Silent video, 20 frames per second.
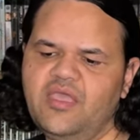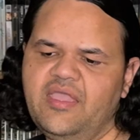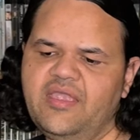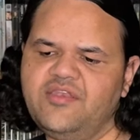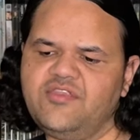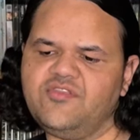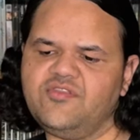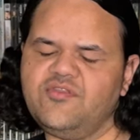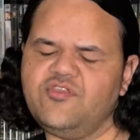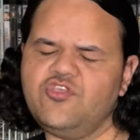
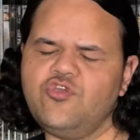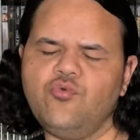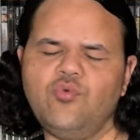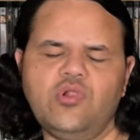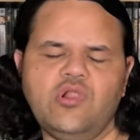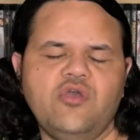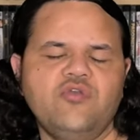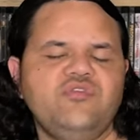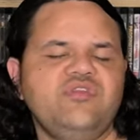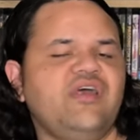And you
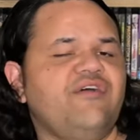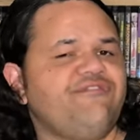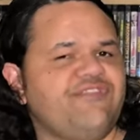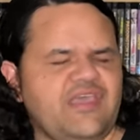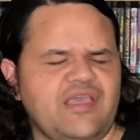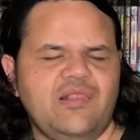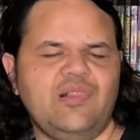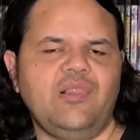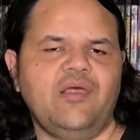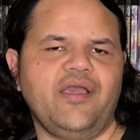will own
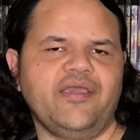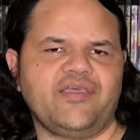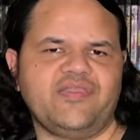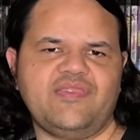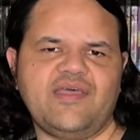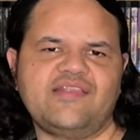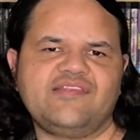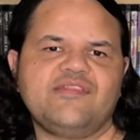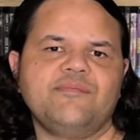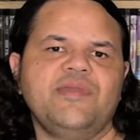nothing and like
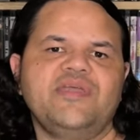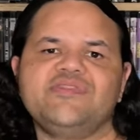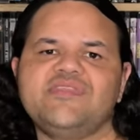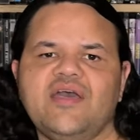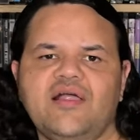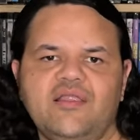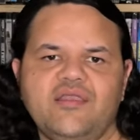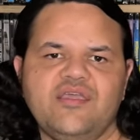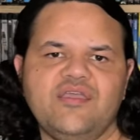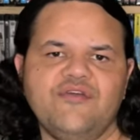it. That's the
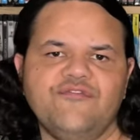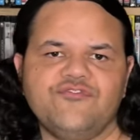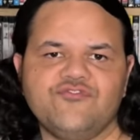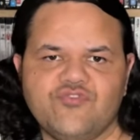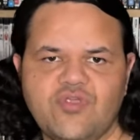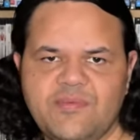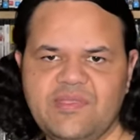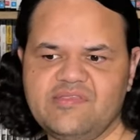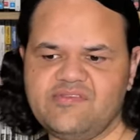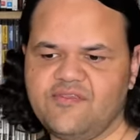mentality of
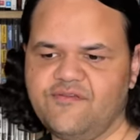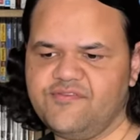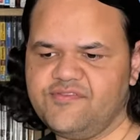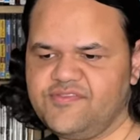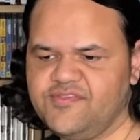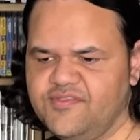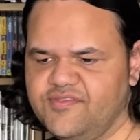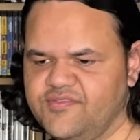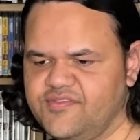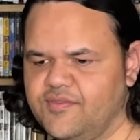streaming
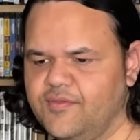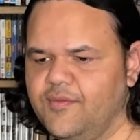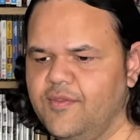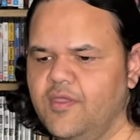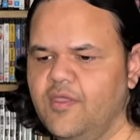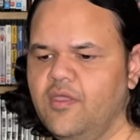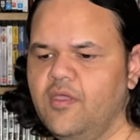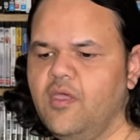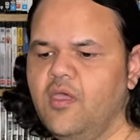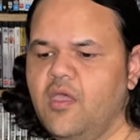services.
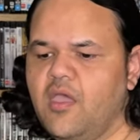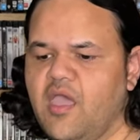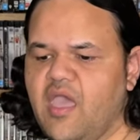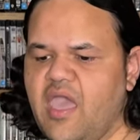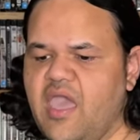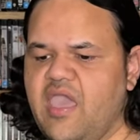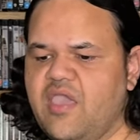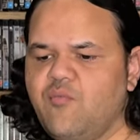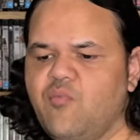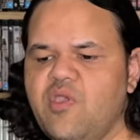
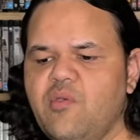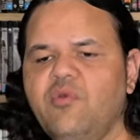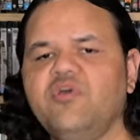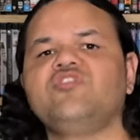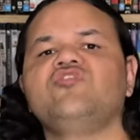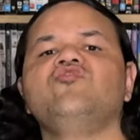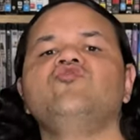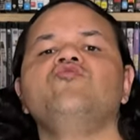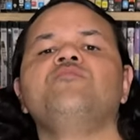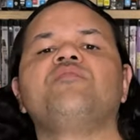Hey, we
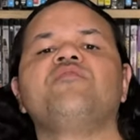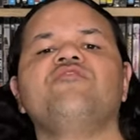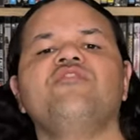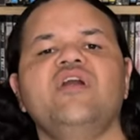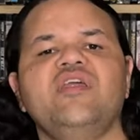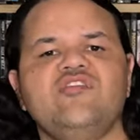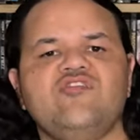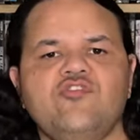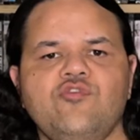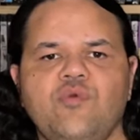want to
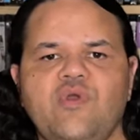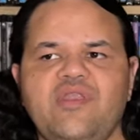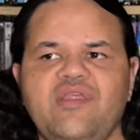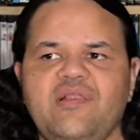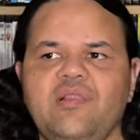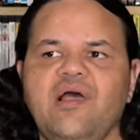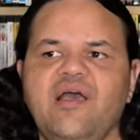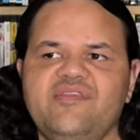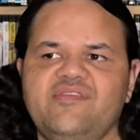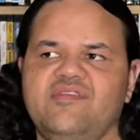provide it to you at
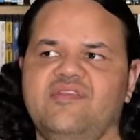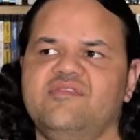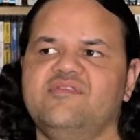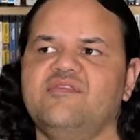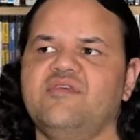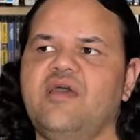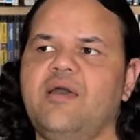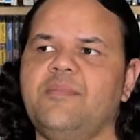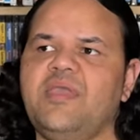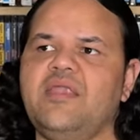a
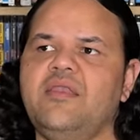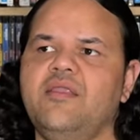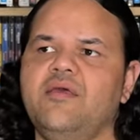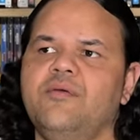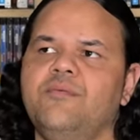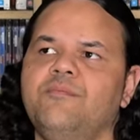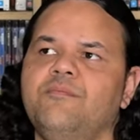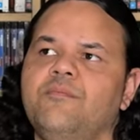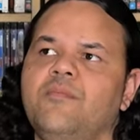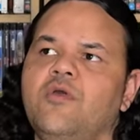license. I mean,
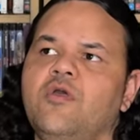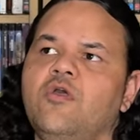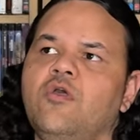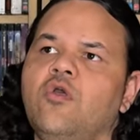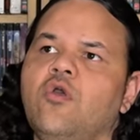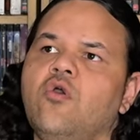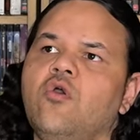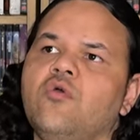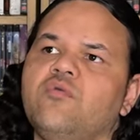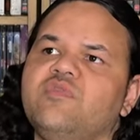
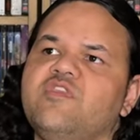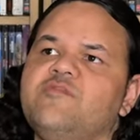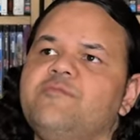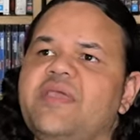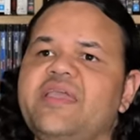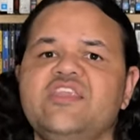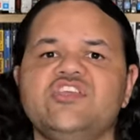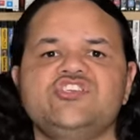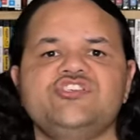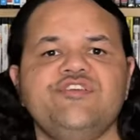there's
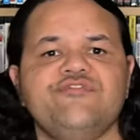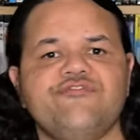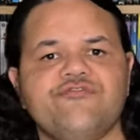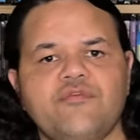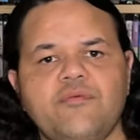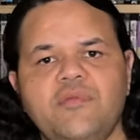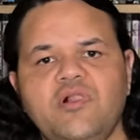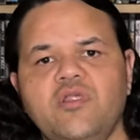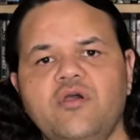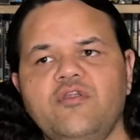been a shift
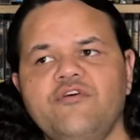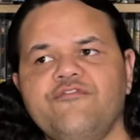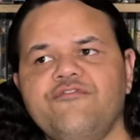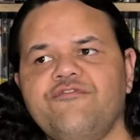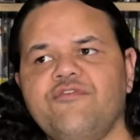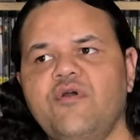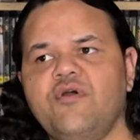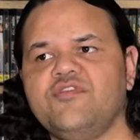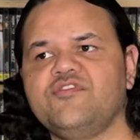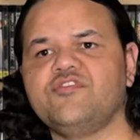from a lot
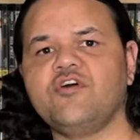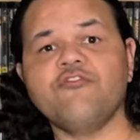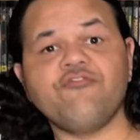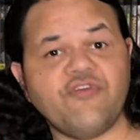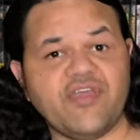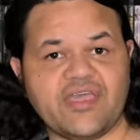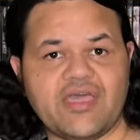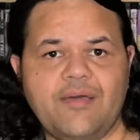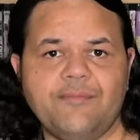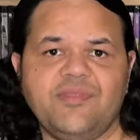of
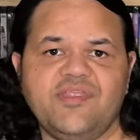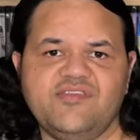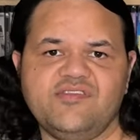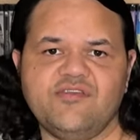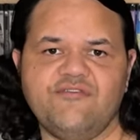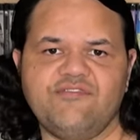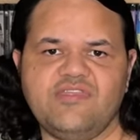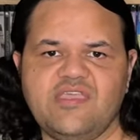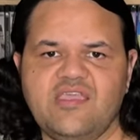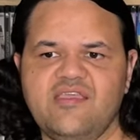software
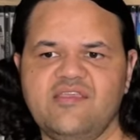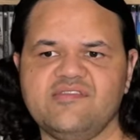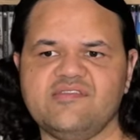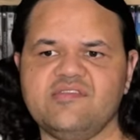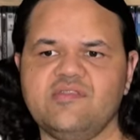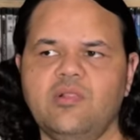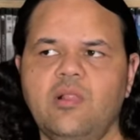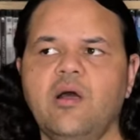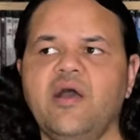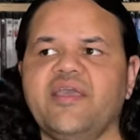companies over the
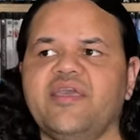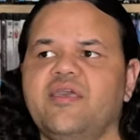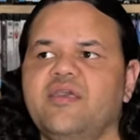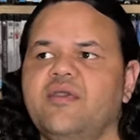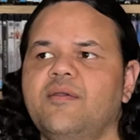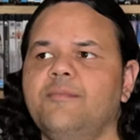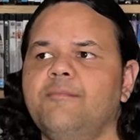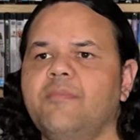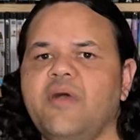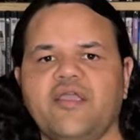years,
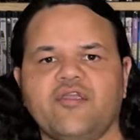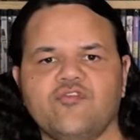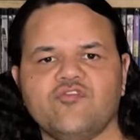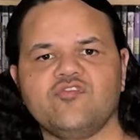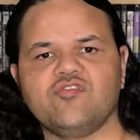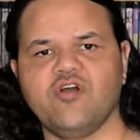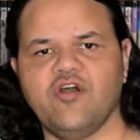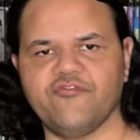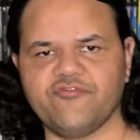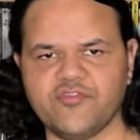like
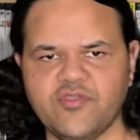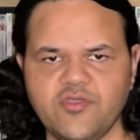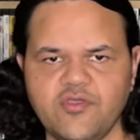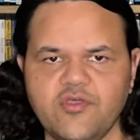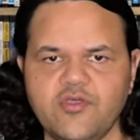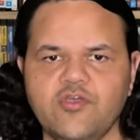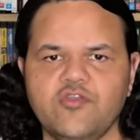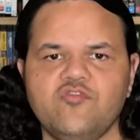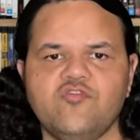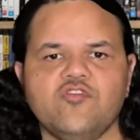Microsoft,
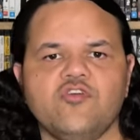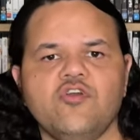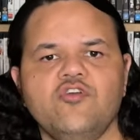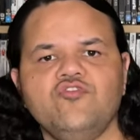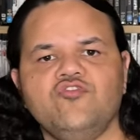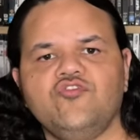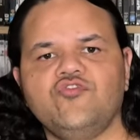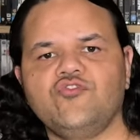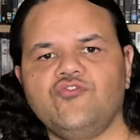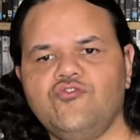to
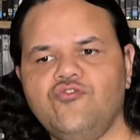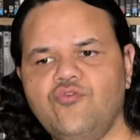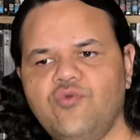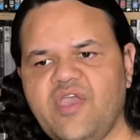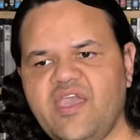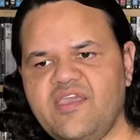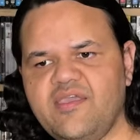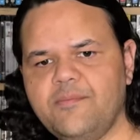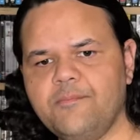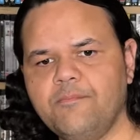go
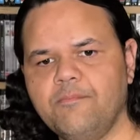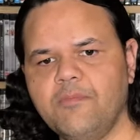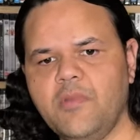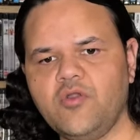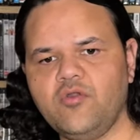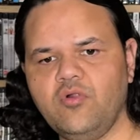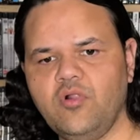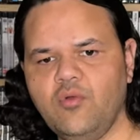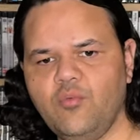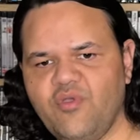to a
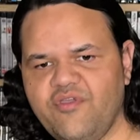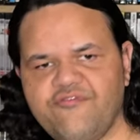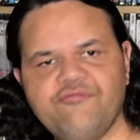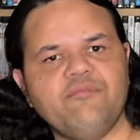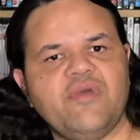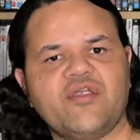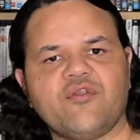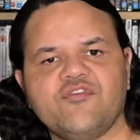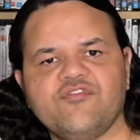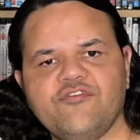model
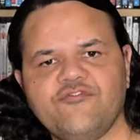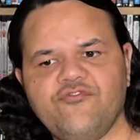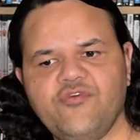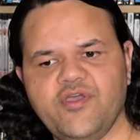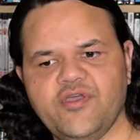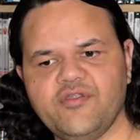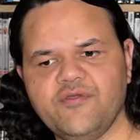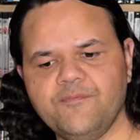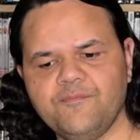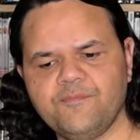with Microsoft
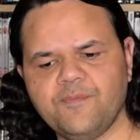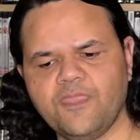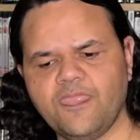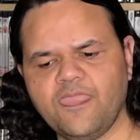Word.